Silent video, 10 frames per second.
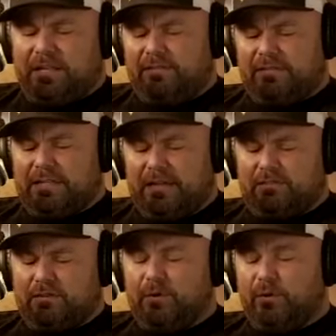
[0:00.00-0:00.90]
I haven't said it,
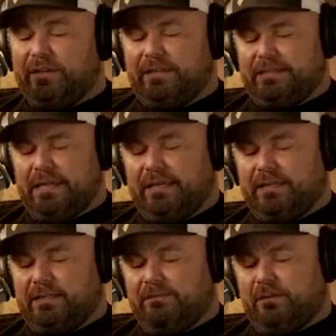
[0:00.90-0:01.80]
so I'm going to say it
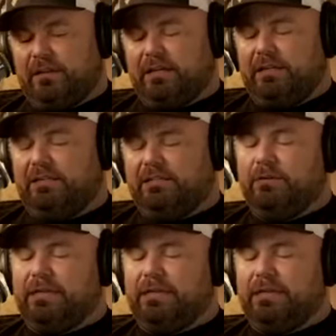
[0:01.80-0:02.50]
because I feel like I need to.